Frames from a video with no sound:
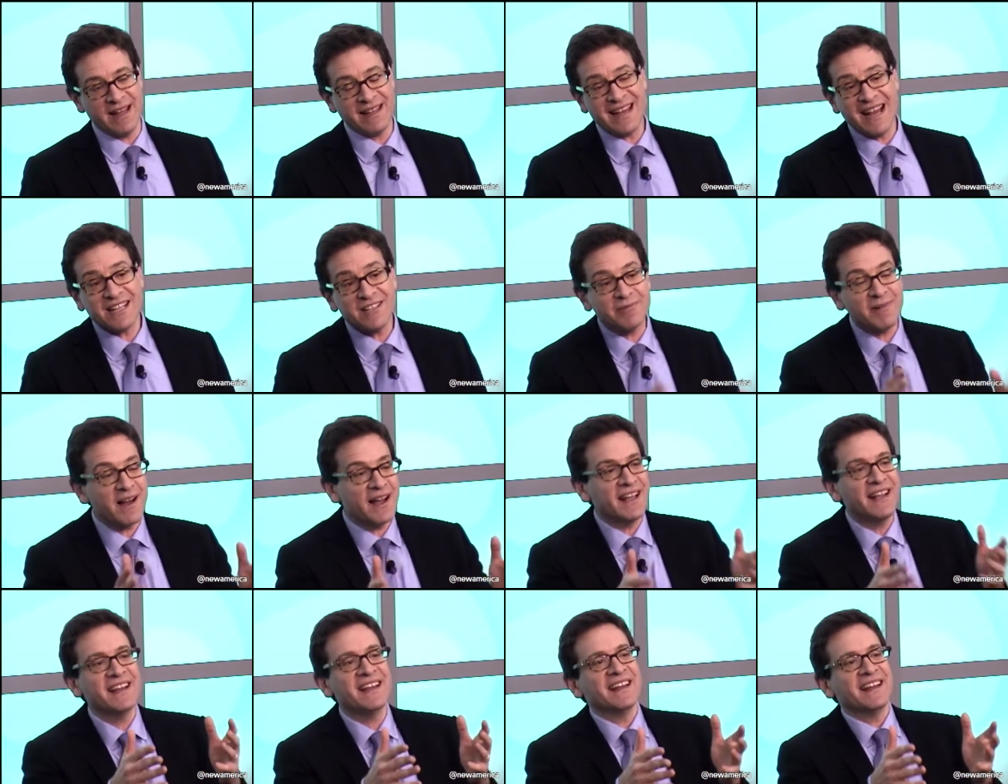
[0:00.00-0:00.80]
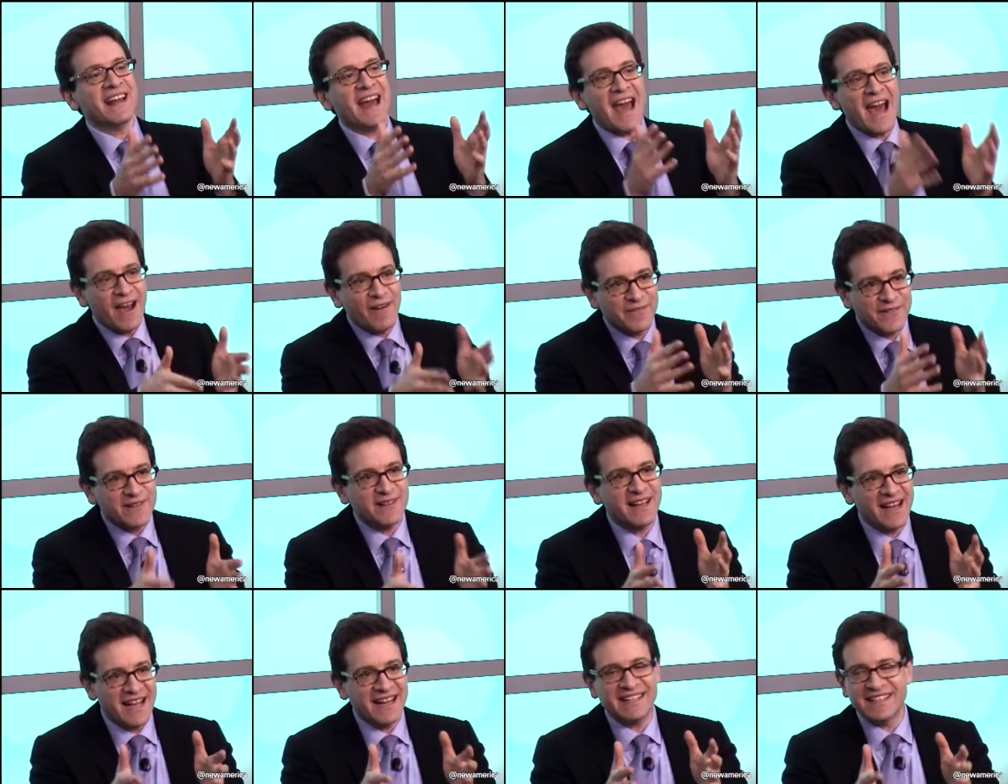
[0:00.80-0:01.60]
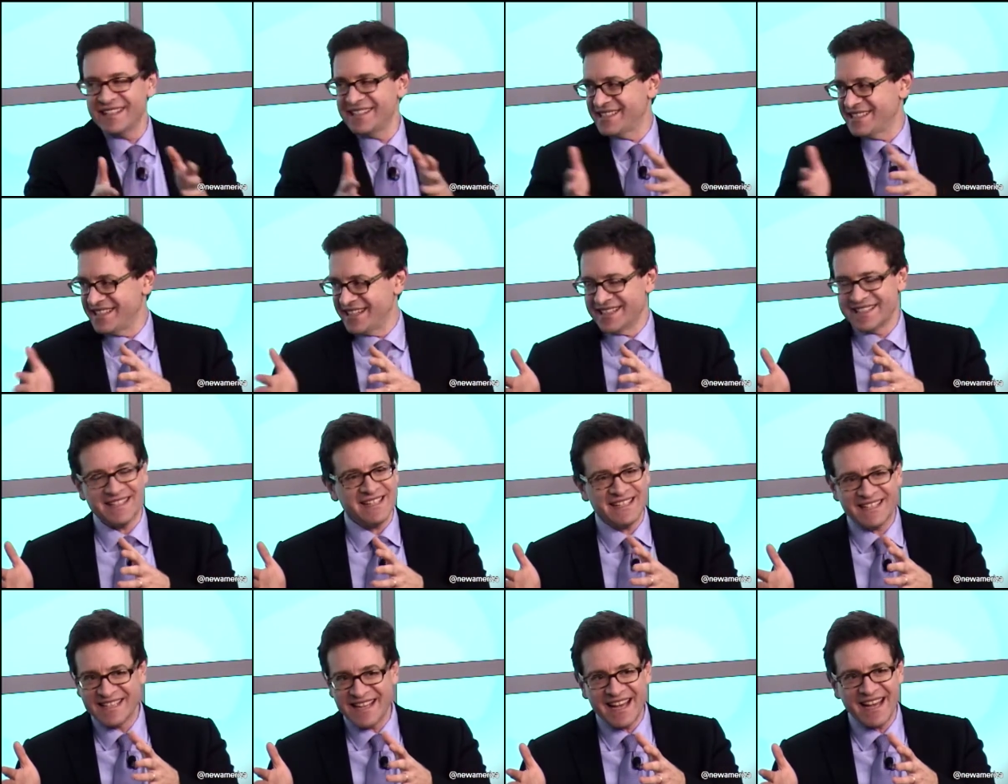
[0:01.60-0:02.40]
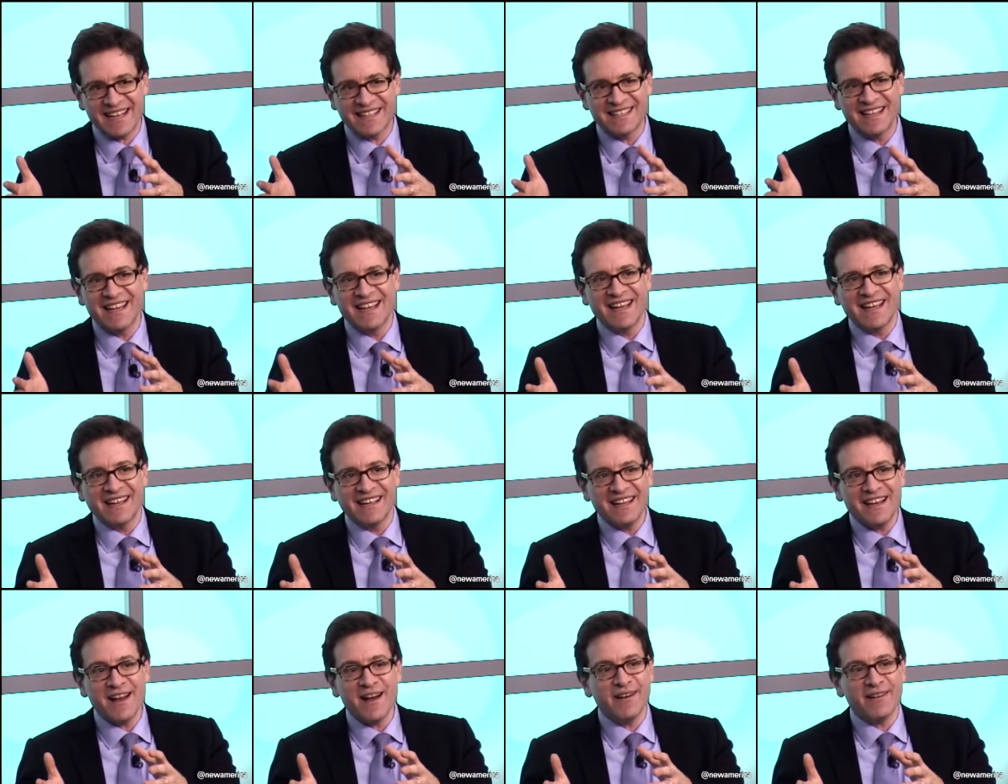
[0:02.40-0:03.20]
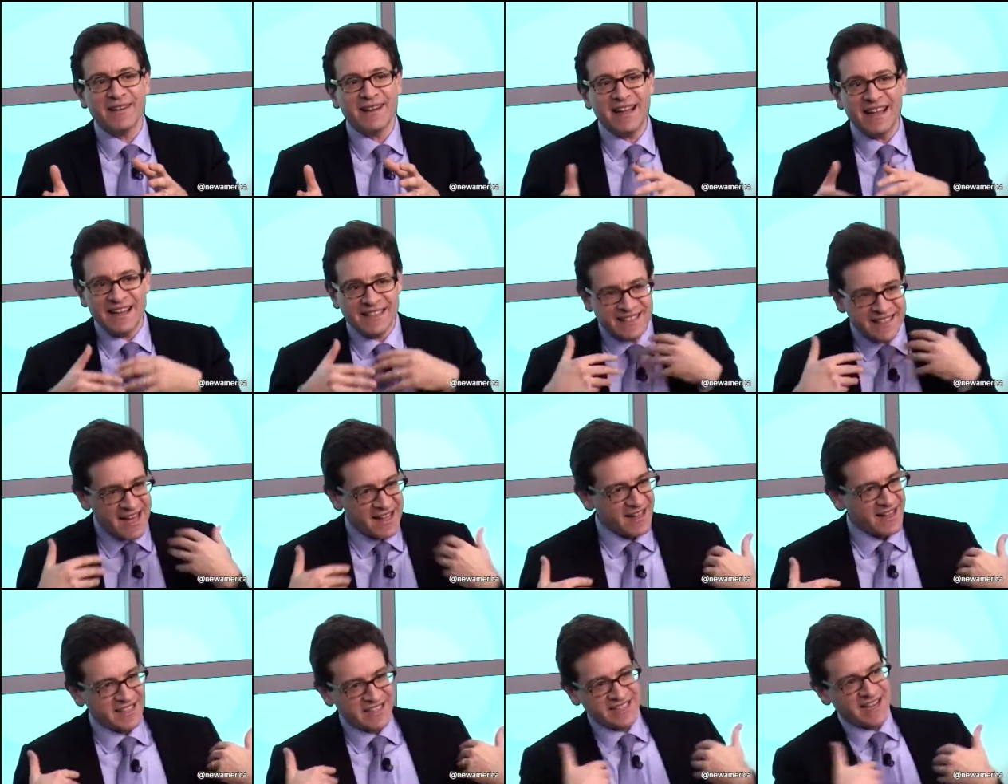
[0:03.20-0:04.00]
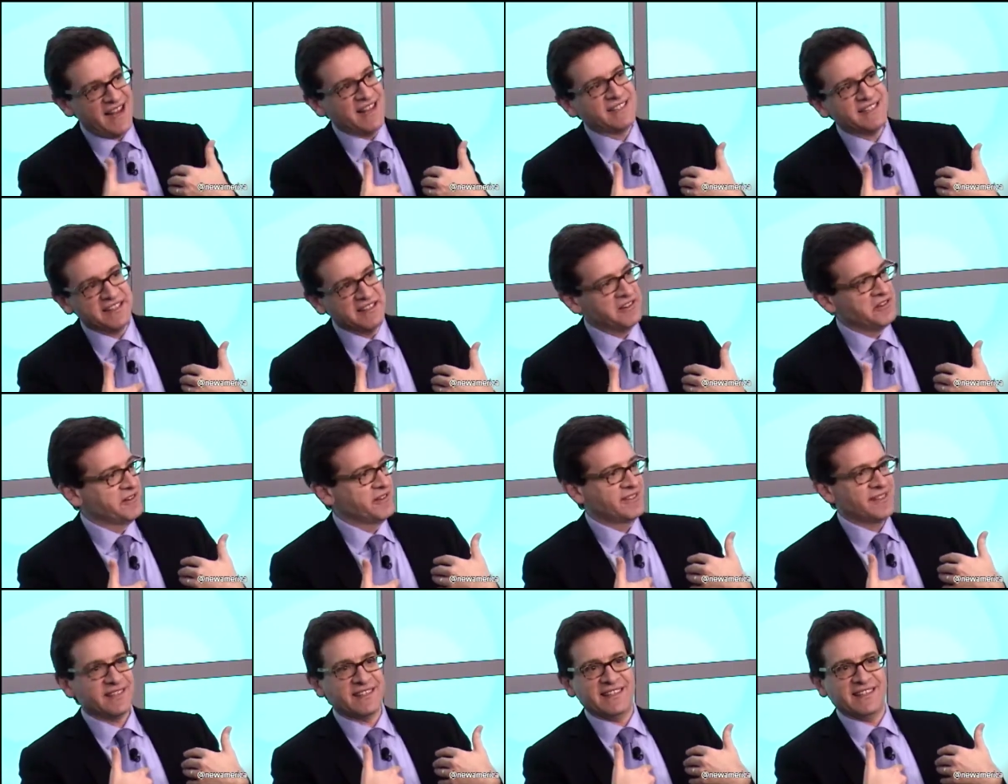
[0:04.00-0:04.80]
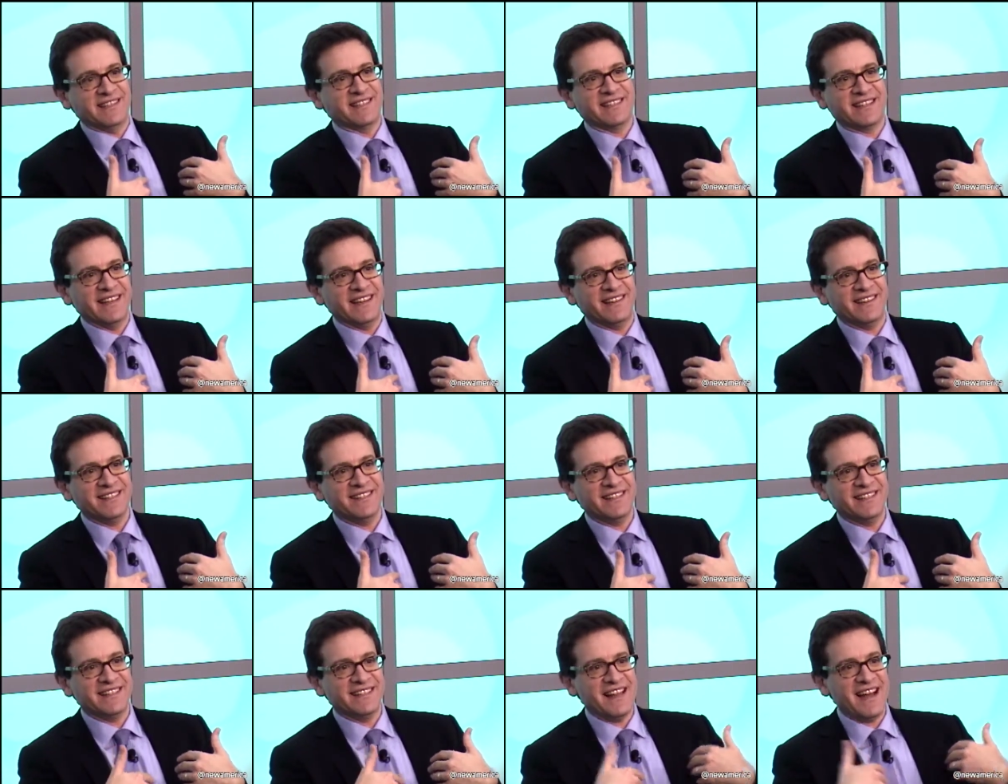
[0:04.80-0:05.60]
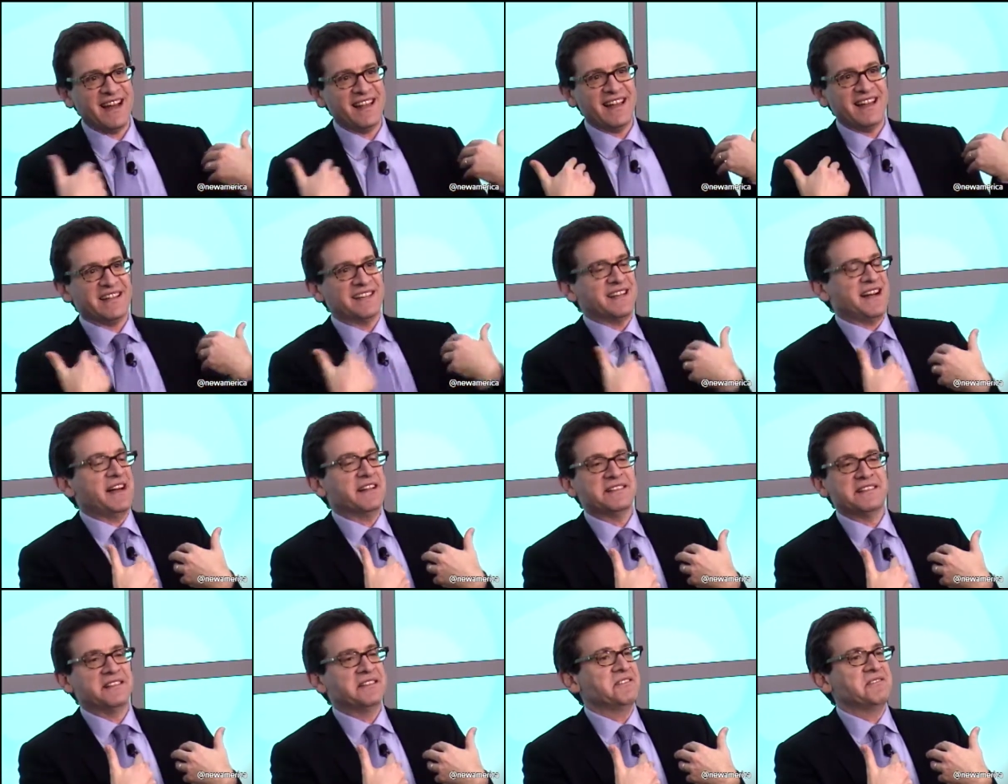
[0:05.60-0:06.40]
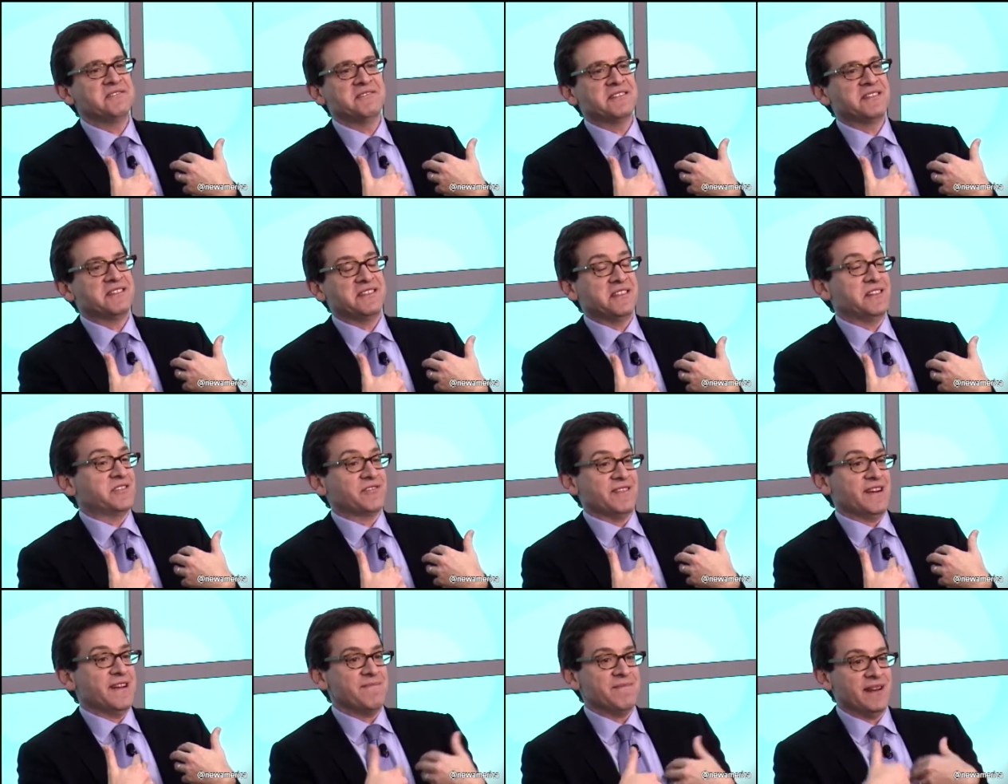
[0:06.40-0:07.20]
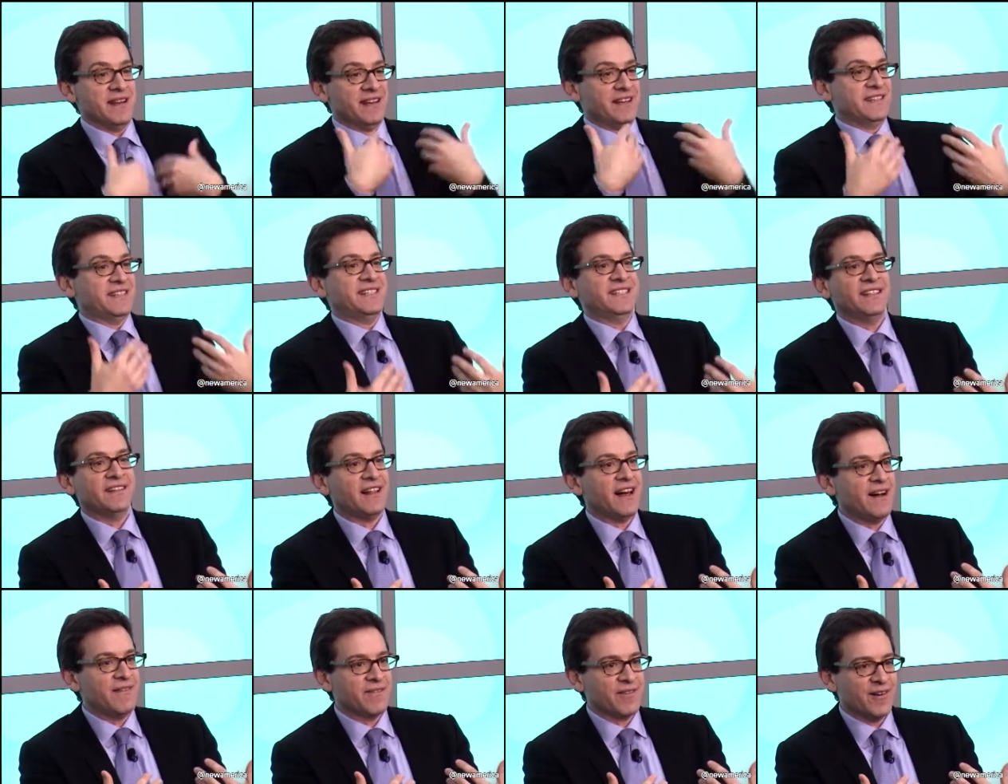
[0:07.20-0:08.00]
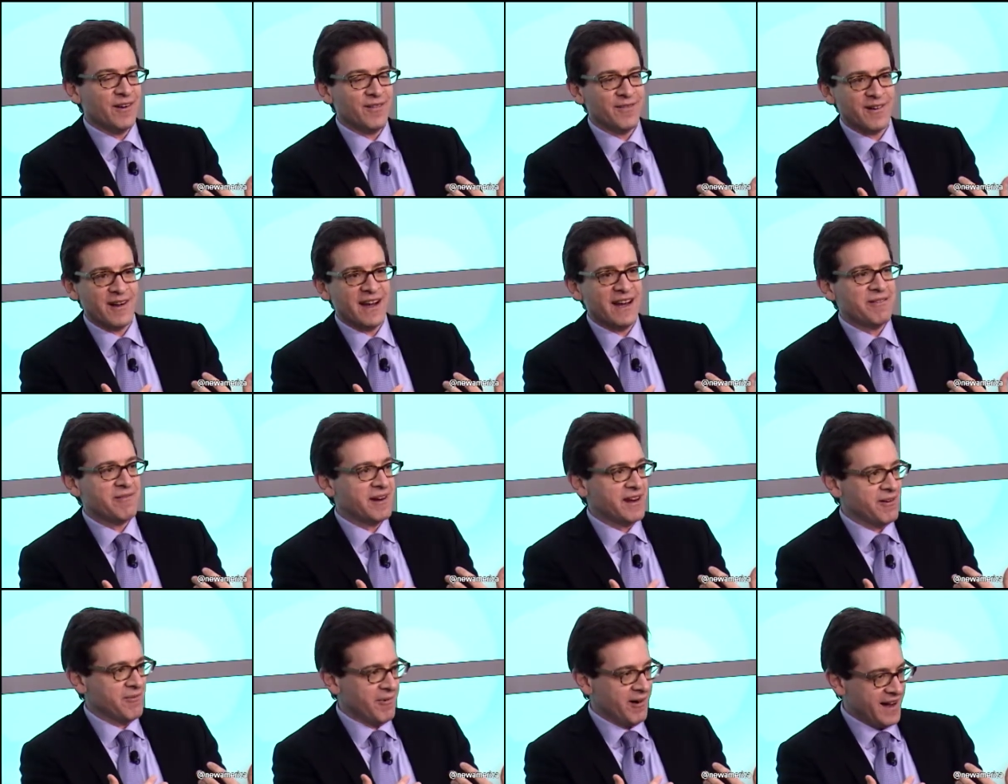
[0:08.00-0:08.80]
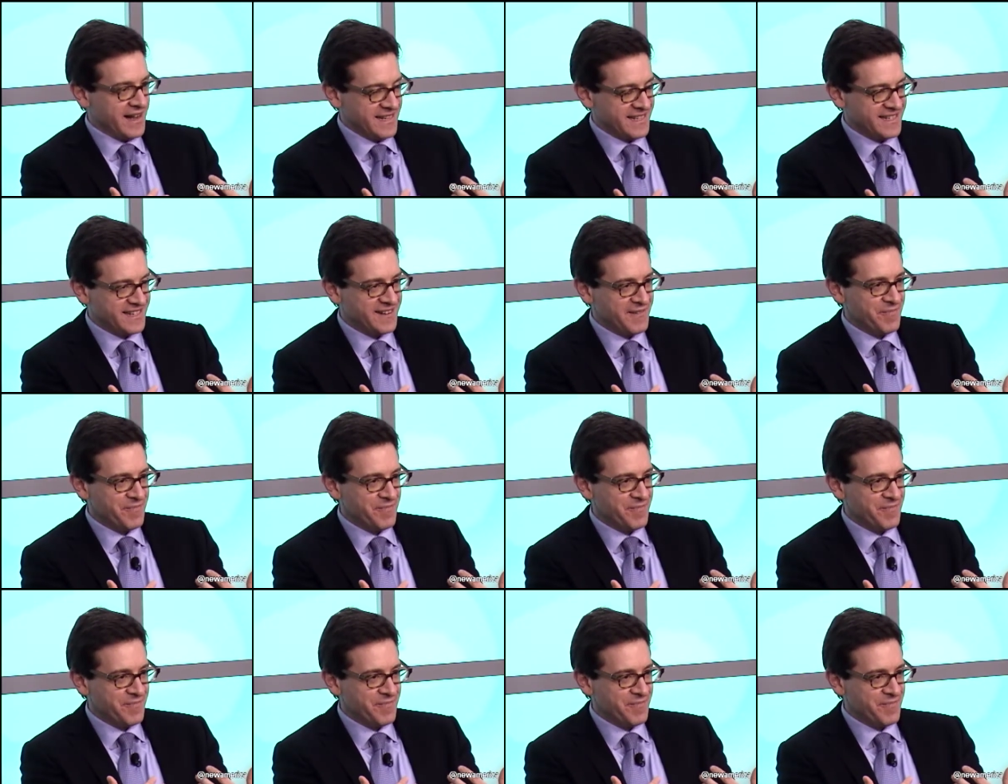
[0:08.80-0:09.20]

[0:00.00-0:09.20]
And that's why after 1966, you know, it's not like Johnson loses his skills. It's not like Johnson loses the treatment. He could still hover over anyone he wants,